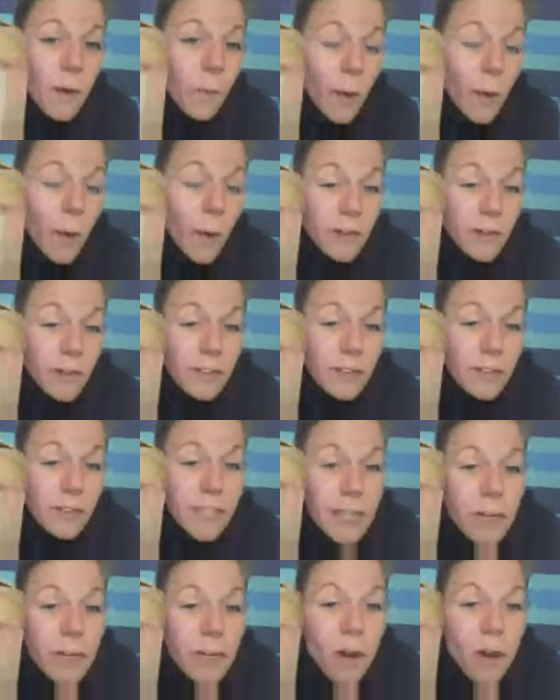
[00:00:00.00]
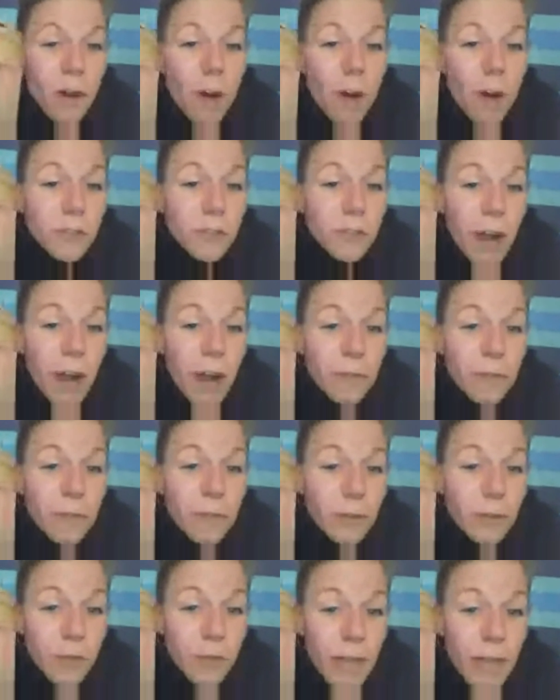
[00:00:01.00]
Why don't you take it home and try it
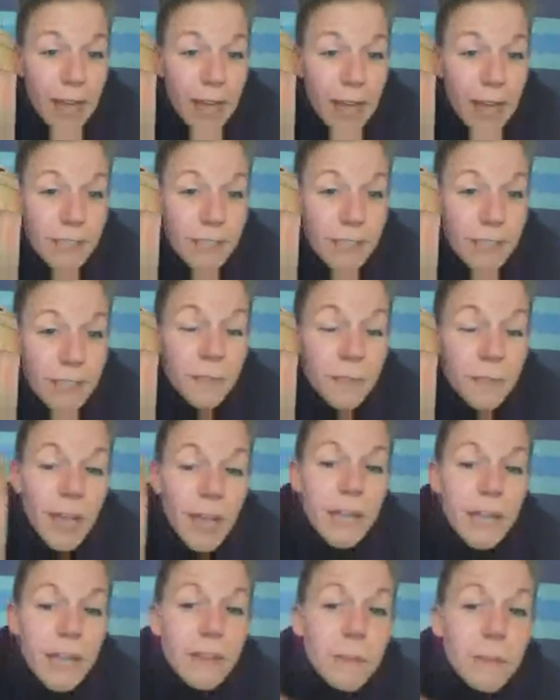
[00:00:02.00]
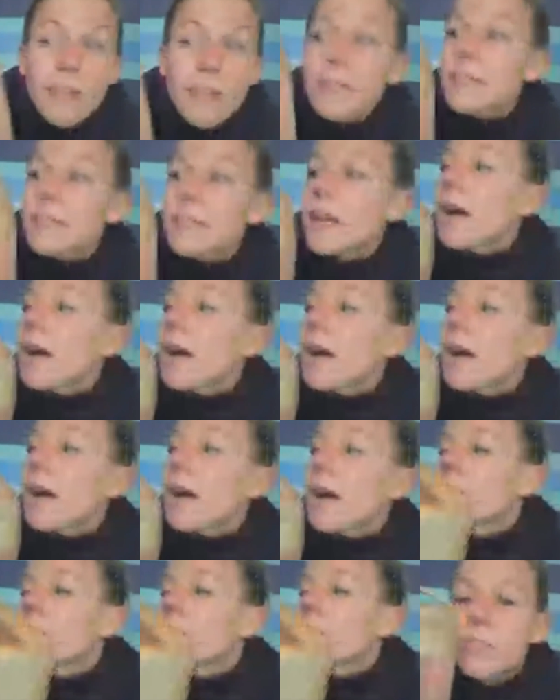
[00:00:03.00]
for a few days? And in the meantime,
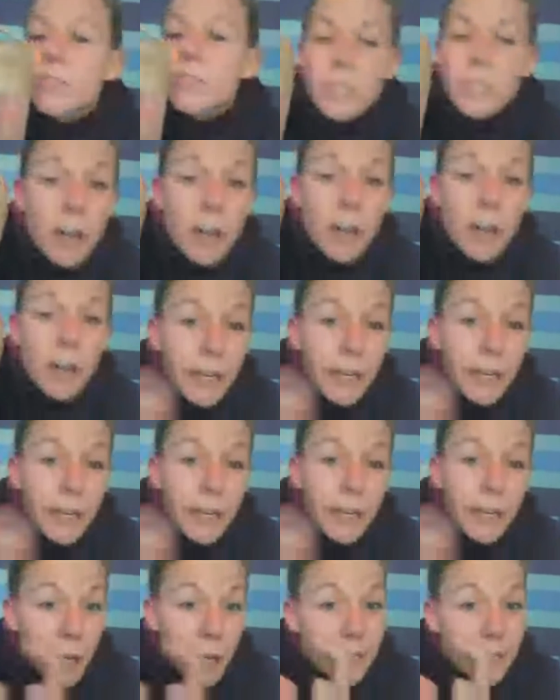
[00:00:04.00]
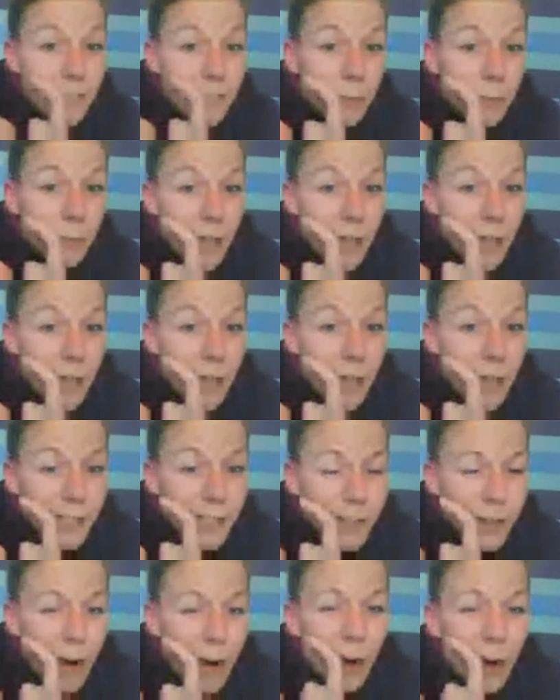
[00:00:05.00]
which is not on here, but I typically have a
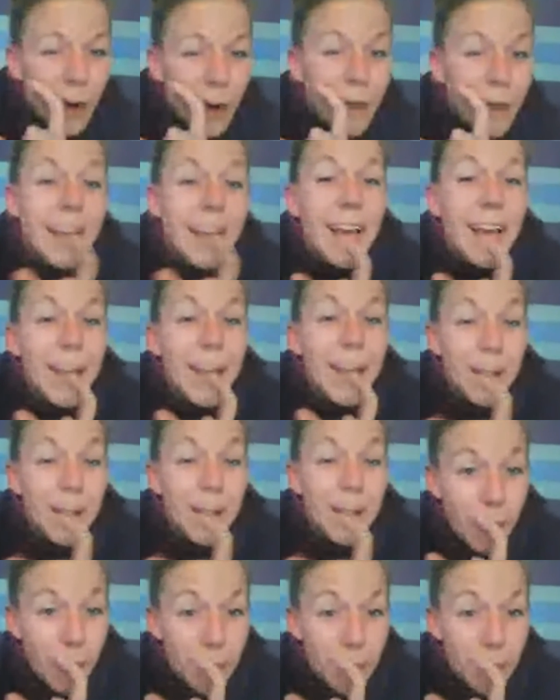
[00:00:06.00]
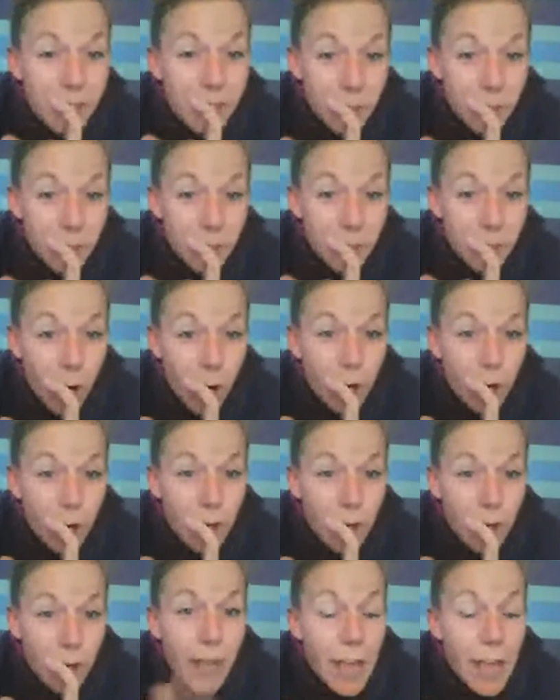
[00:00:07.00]
business card. Here's my business card.